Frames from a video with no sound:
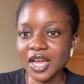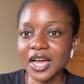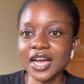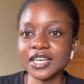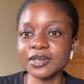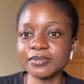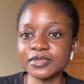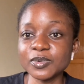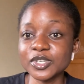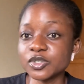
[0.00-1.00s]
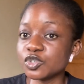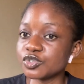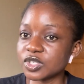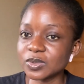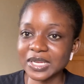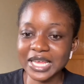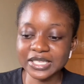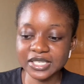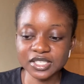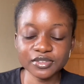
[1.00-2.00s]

And they were so strict with license.